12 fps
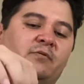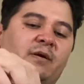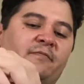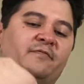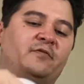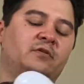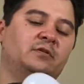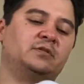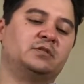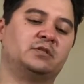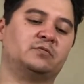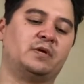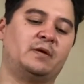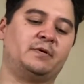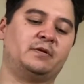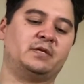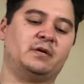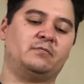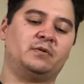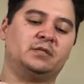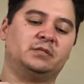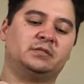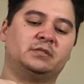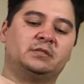and in the back I just let it go,
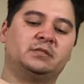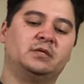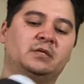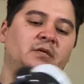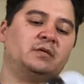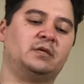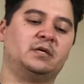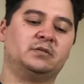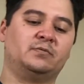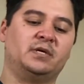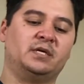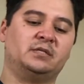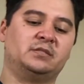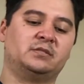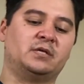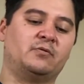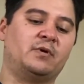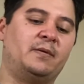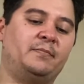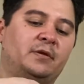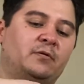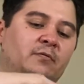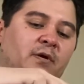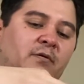and it's because it's so small, it's going to
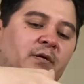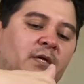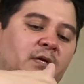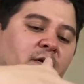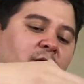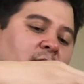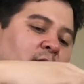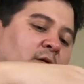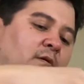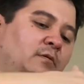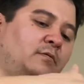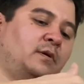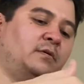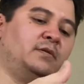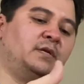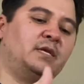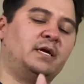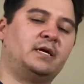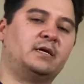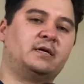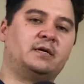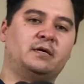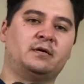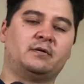just snap itself in there, and you
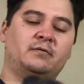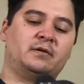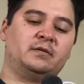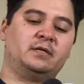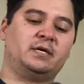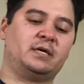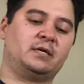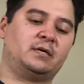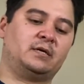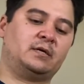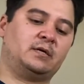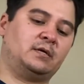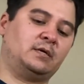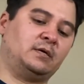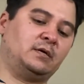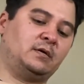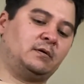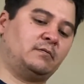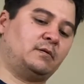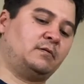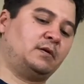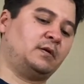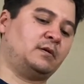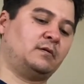won't be able to see it. And
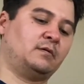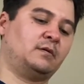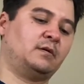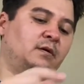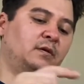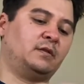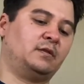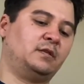as for the other